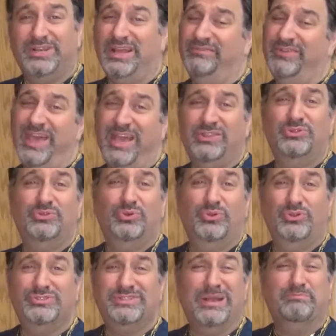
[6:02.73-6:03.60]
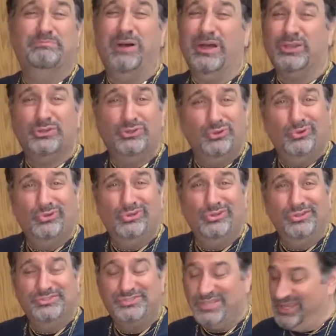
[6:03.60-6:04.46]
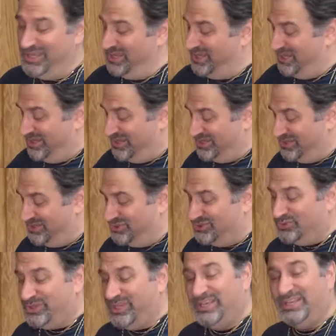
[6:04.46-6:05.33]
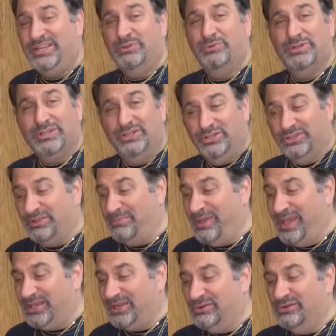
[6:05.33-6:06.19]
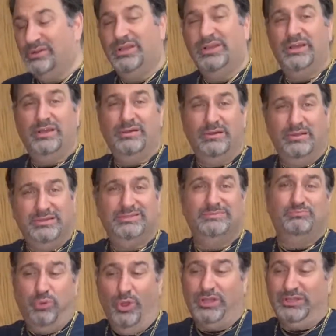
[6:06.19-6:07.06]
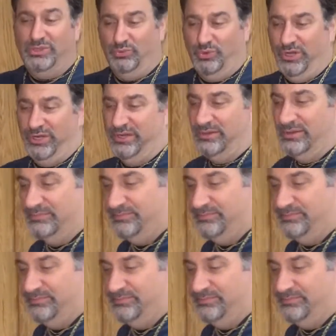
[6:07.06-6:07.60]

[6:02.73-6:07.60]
going to have egg noodles, like butter noodles, zucchini with a little tomato, boiling water.